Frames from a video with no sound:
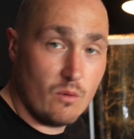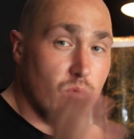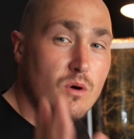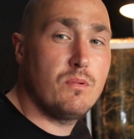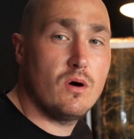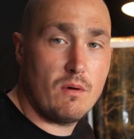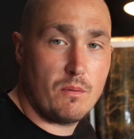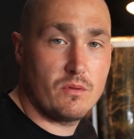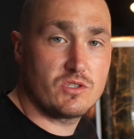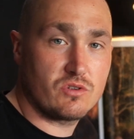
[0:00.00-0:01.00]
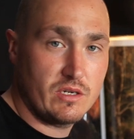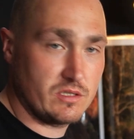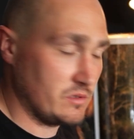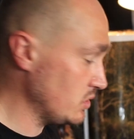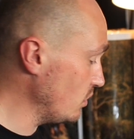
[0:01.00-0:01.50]
I will put them up on the screen
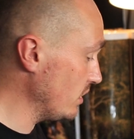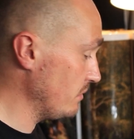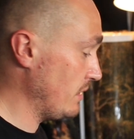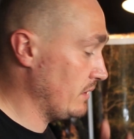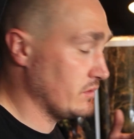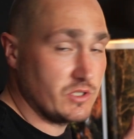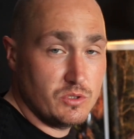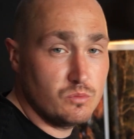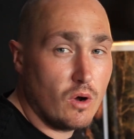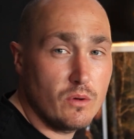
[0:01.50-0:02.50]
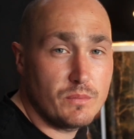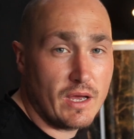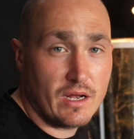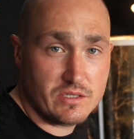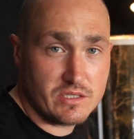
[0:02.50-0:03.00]
as I'm talking about them, because you won't be
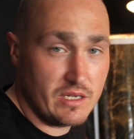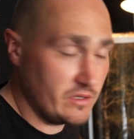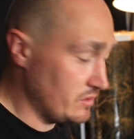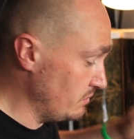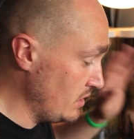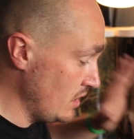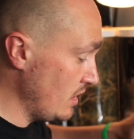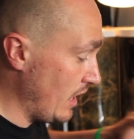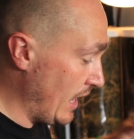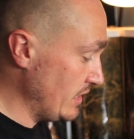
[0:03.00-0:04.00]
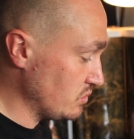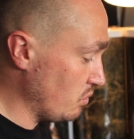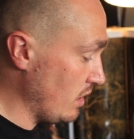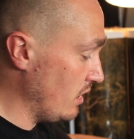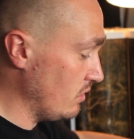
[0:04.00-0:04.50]
able to see them as
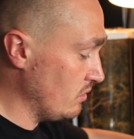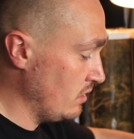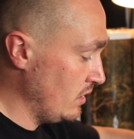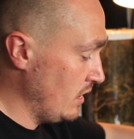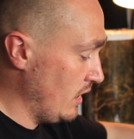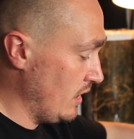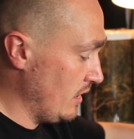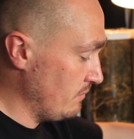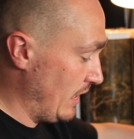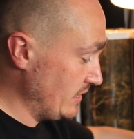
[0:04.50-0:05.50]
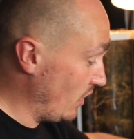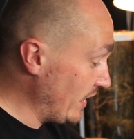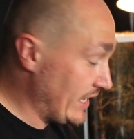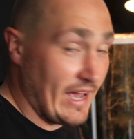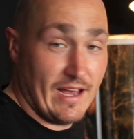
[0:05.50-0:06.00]
well as
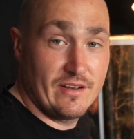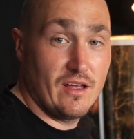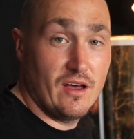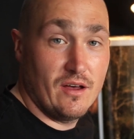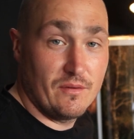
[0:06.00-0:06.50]
I can,